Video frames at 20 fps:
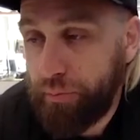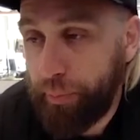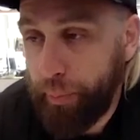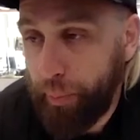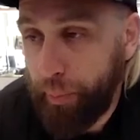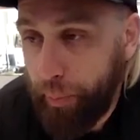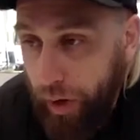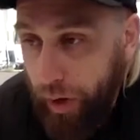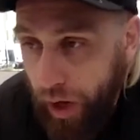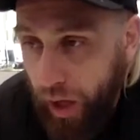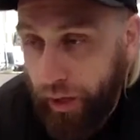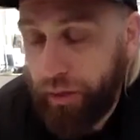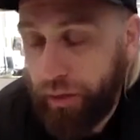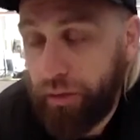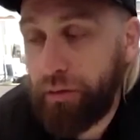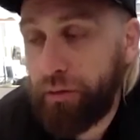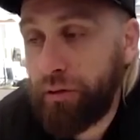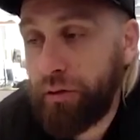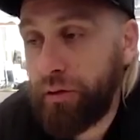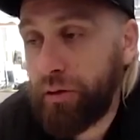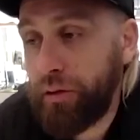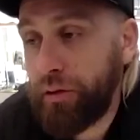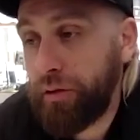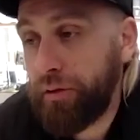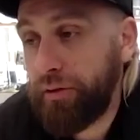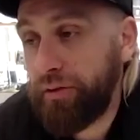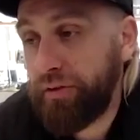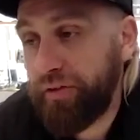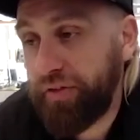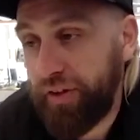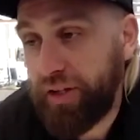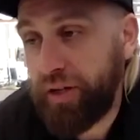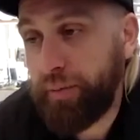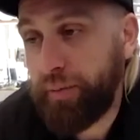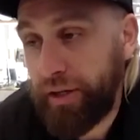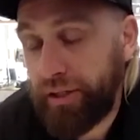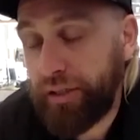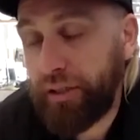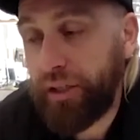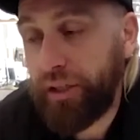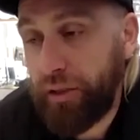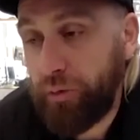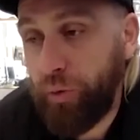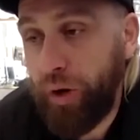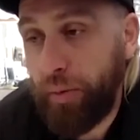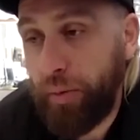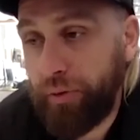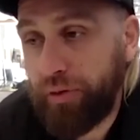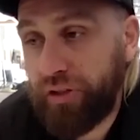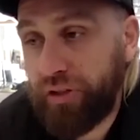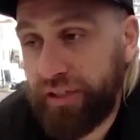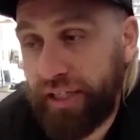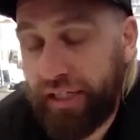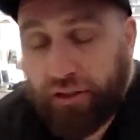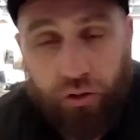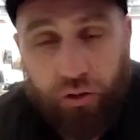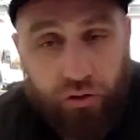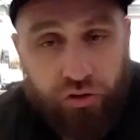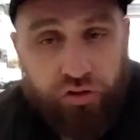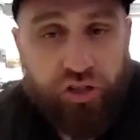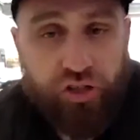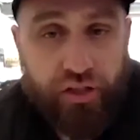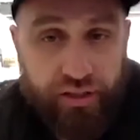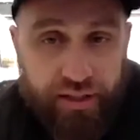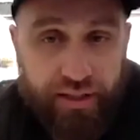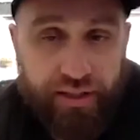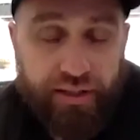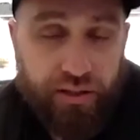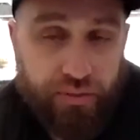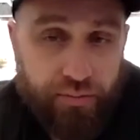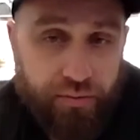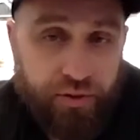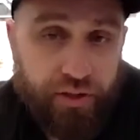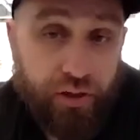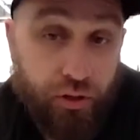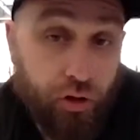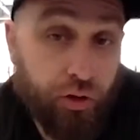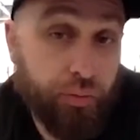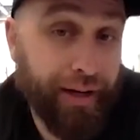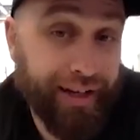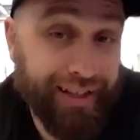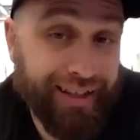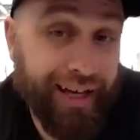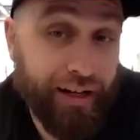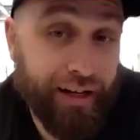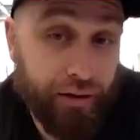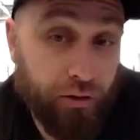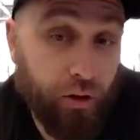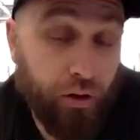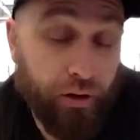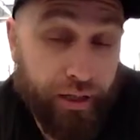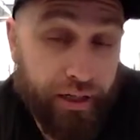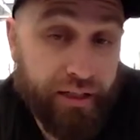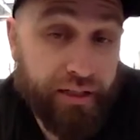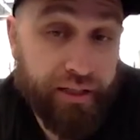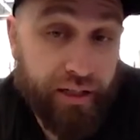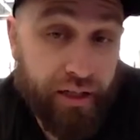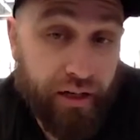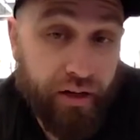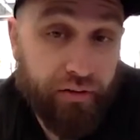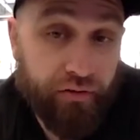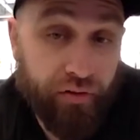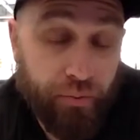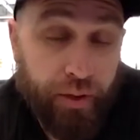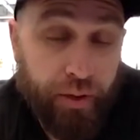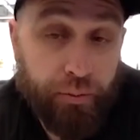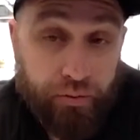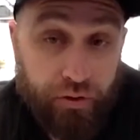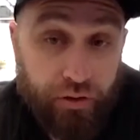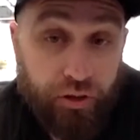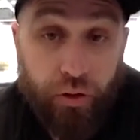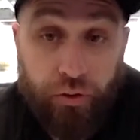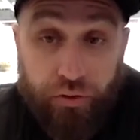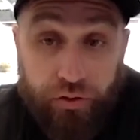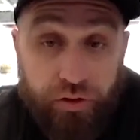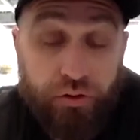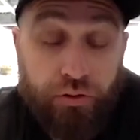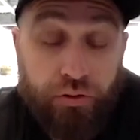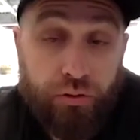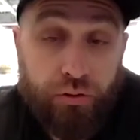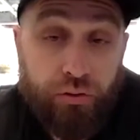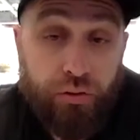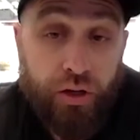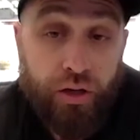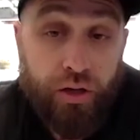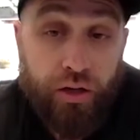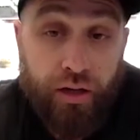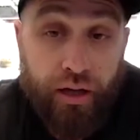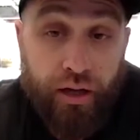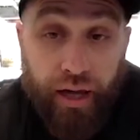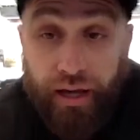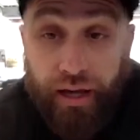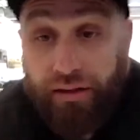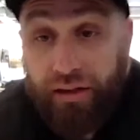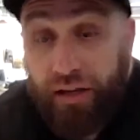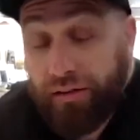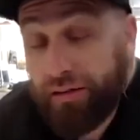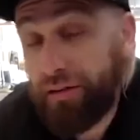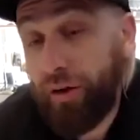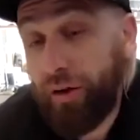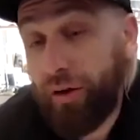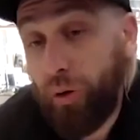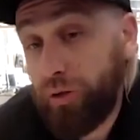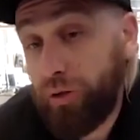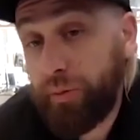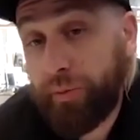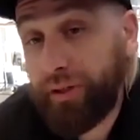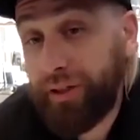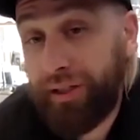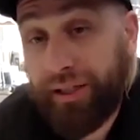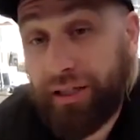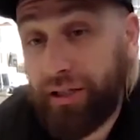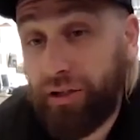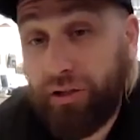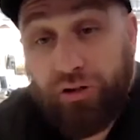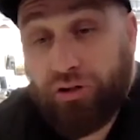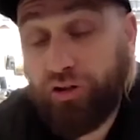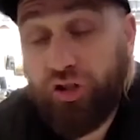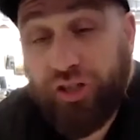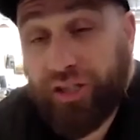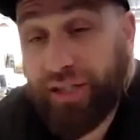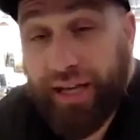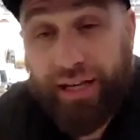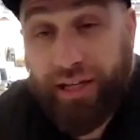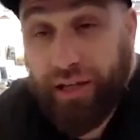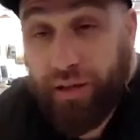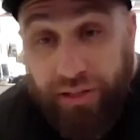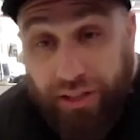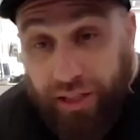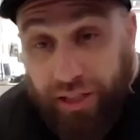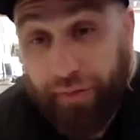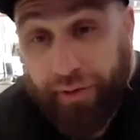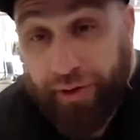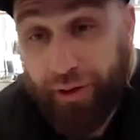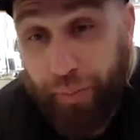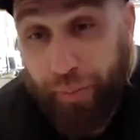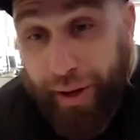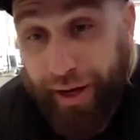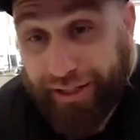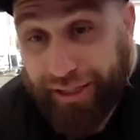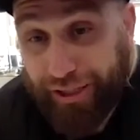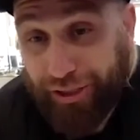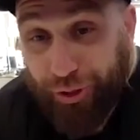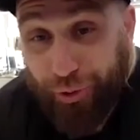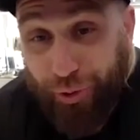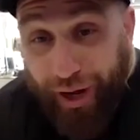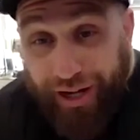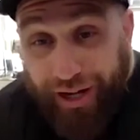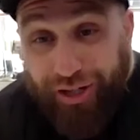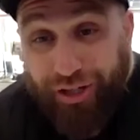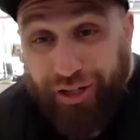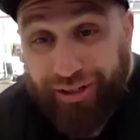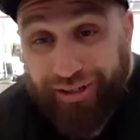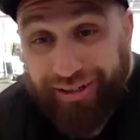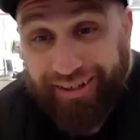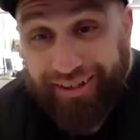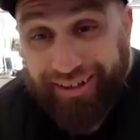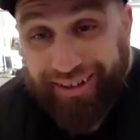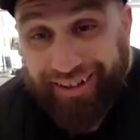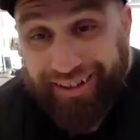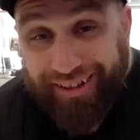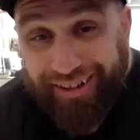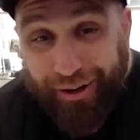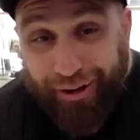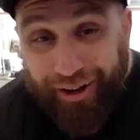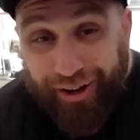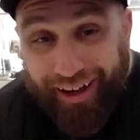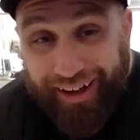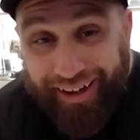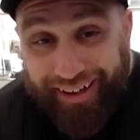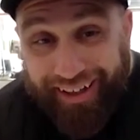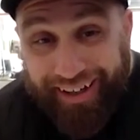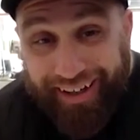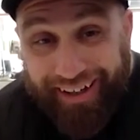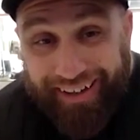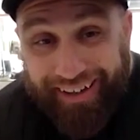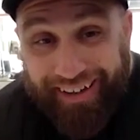but fundamentally we're building technology and systems to go and make that a lot easier for people to go and do. And then ultimately you just get yourself into a better situation. You know, like,